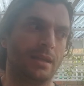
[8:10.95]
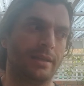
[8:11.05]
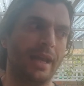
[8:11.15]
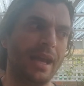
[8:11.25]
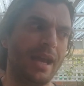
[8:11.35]

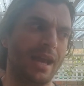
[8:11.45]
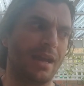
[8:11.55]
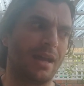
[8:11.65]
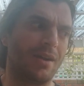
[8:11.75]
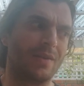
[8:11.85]

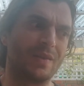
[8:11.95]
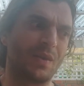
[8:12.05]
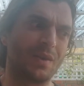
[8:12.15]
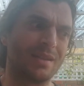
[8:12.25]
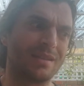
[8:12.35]
yeah, I was
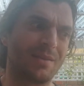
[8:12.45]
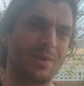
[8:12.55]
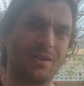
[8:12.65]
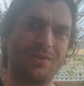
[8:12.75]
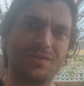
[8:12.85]
talking to
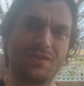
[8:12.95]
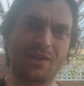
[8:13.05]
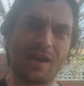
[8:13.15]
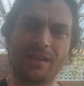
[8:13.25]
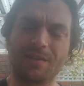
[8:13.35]
someone who's
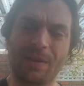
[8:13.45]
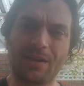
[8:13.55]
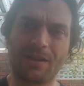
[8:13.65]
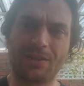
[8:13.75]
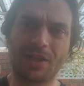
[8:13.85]
Chinese
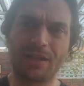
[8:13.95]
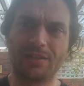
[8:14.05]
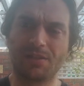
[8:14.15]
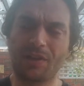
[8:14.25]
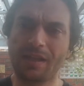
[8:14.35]
background, Chinese
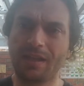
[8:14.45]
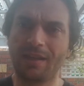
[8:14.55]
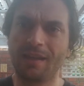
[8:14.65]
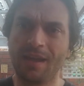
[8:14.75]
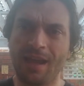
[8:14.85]
Australian,